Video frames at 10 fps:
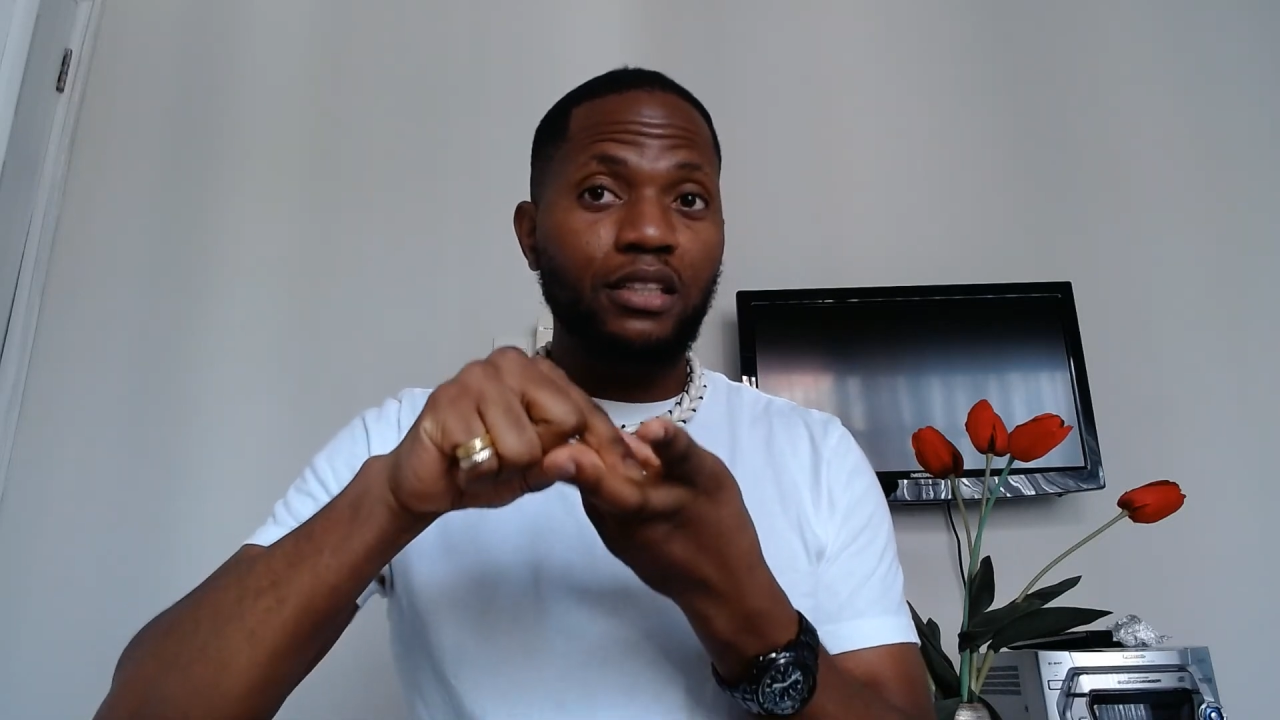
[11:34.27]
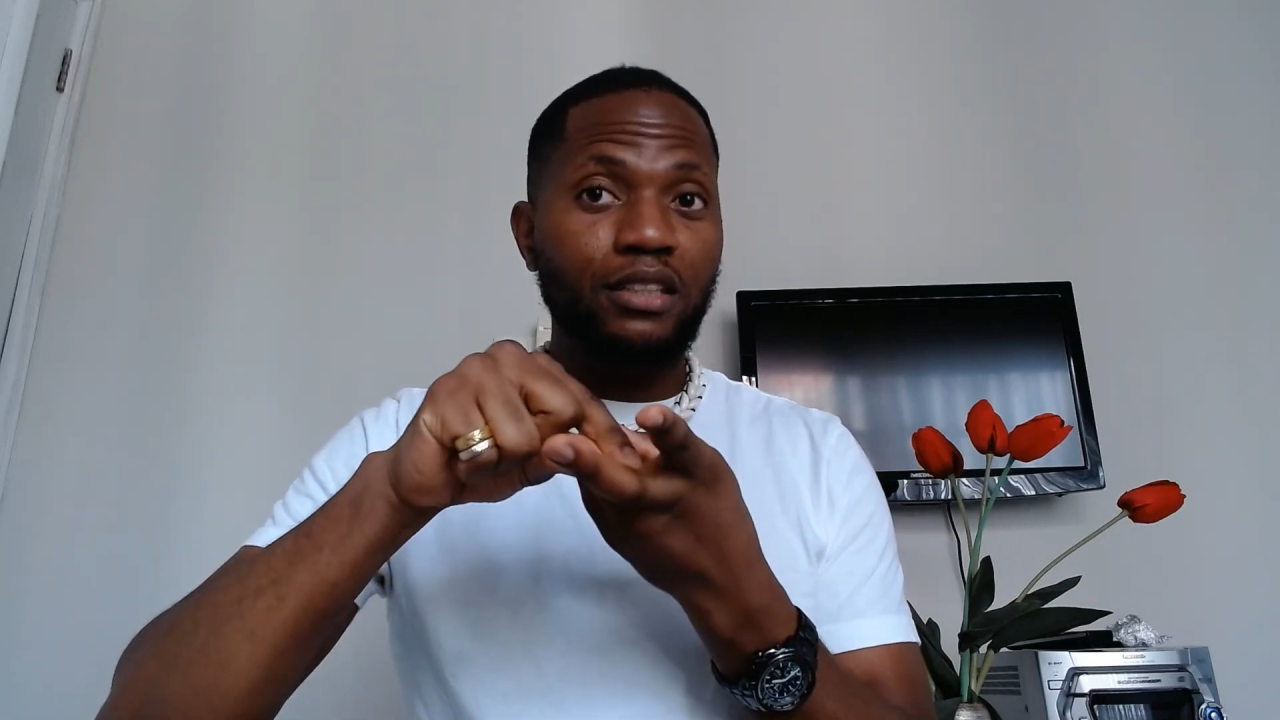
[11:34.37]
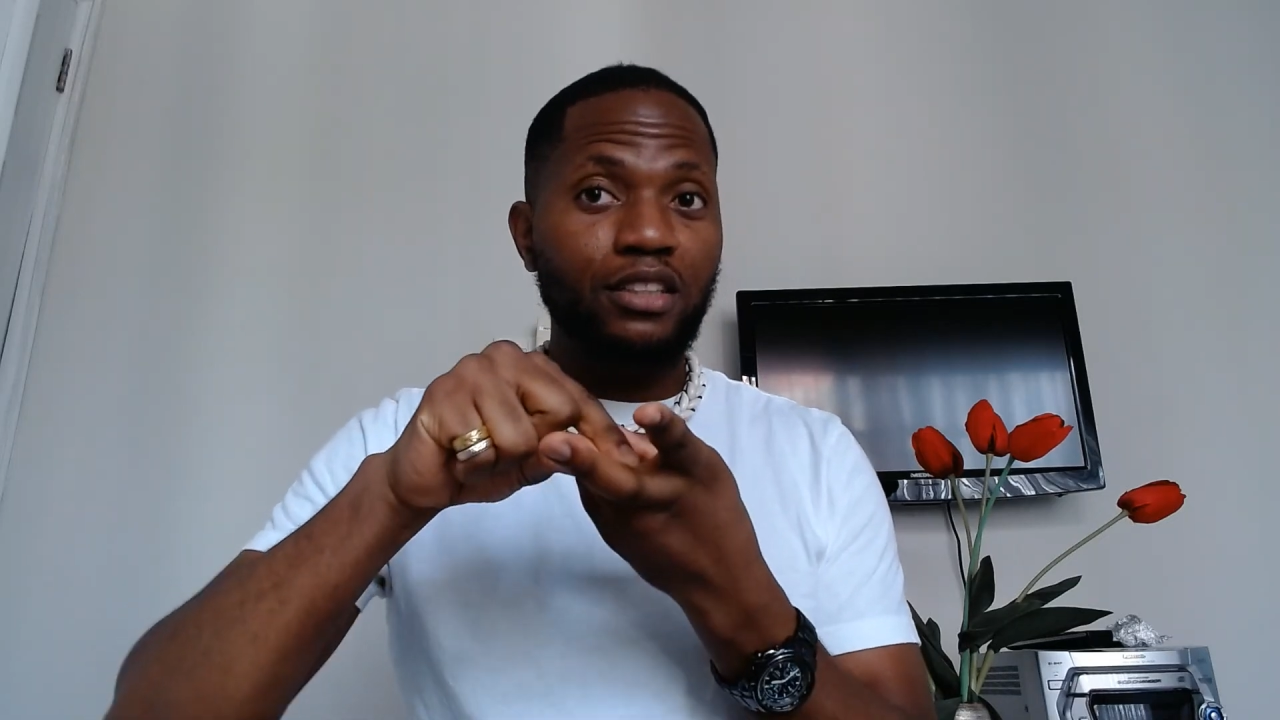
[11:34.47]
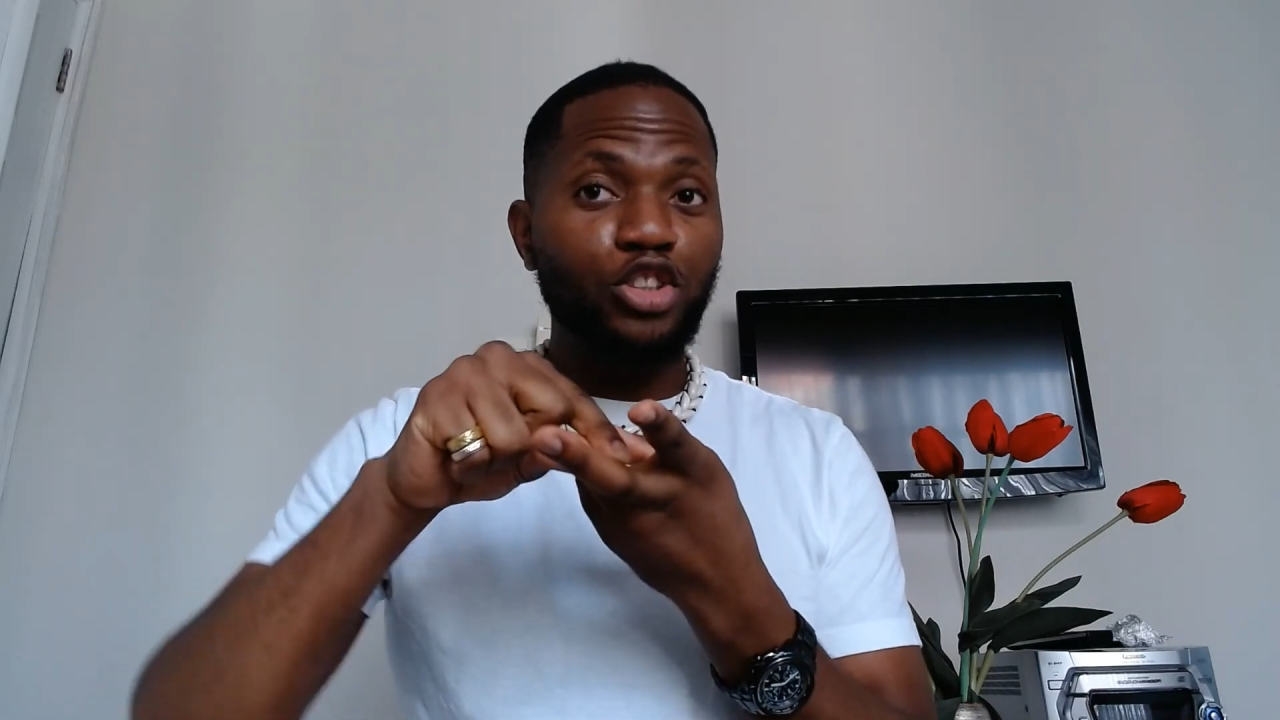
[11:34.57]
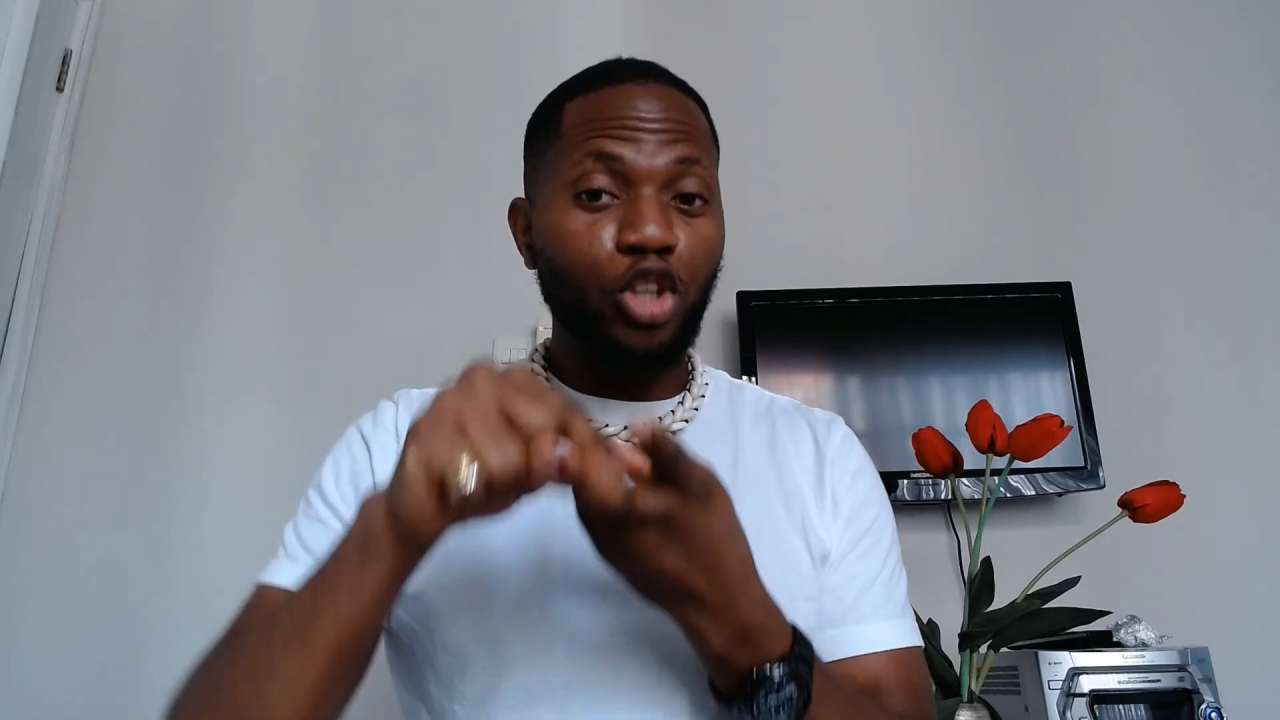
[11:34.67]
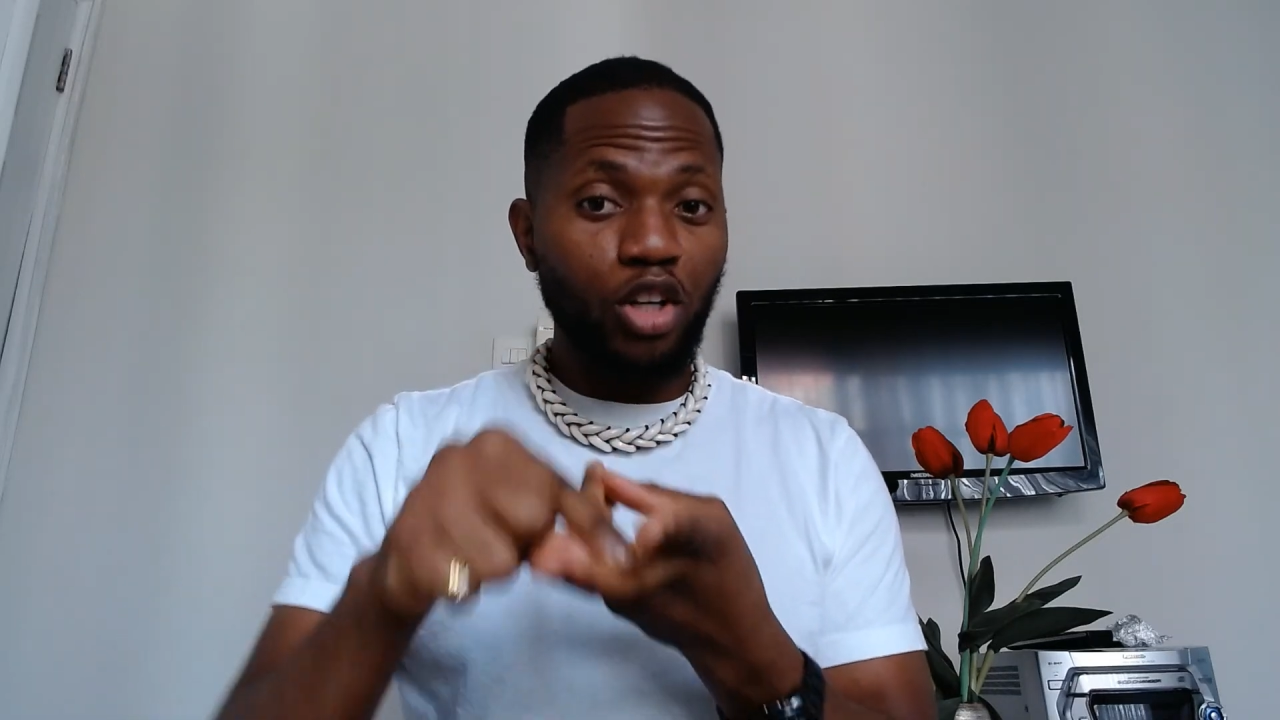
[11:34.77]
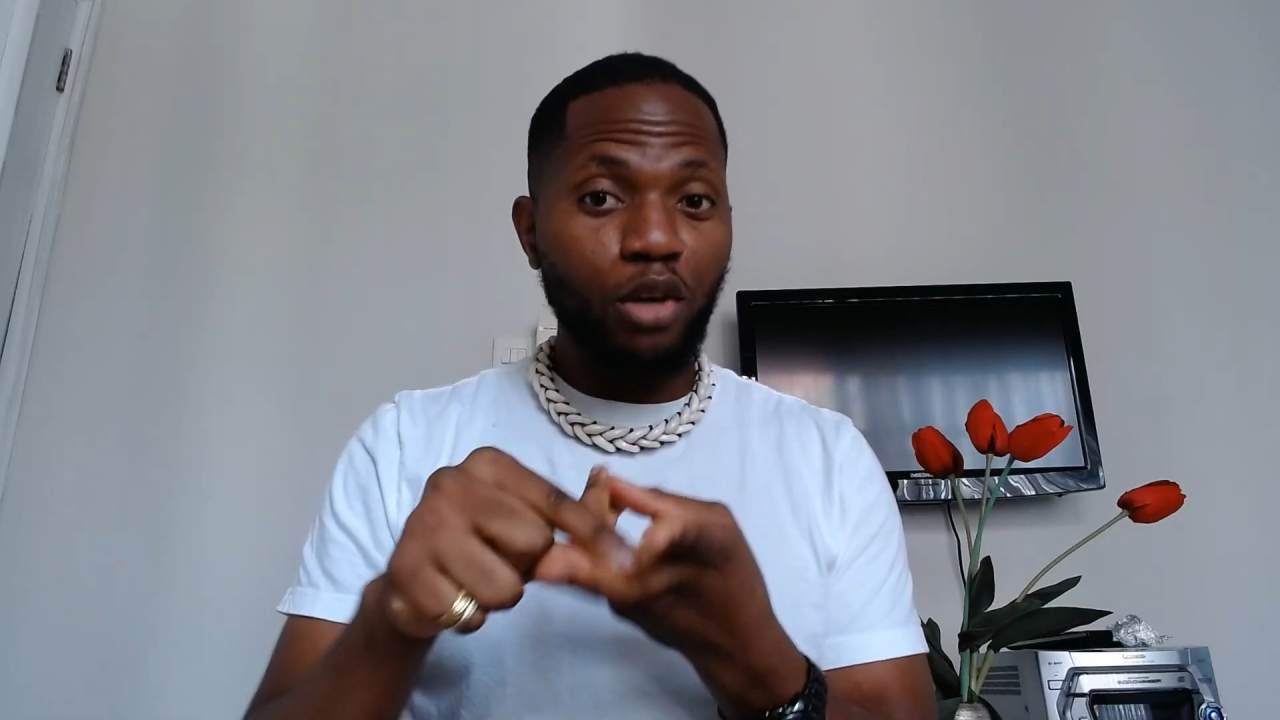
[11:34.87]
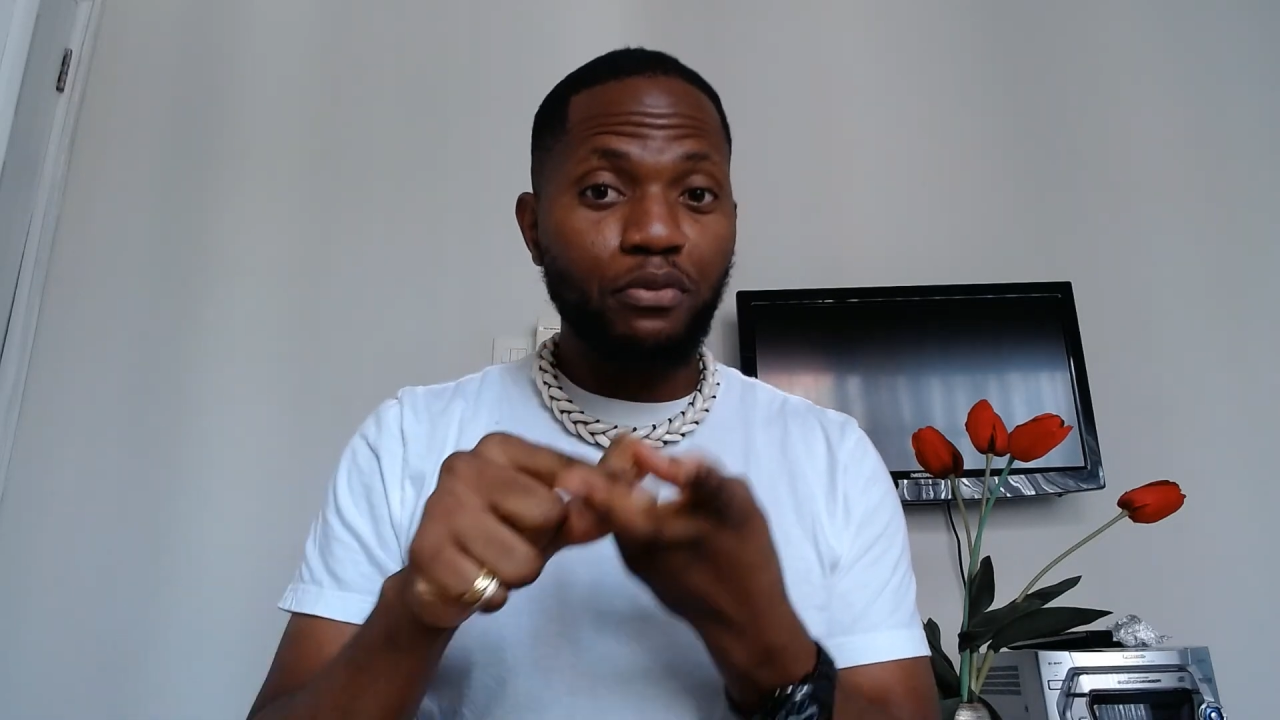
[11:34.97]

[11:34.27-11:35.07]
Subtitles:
jollof from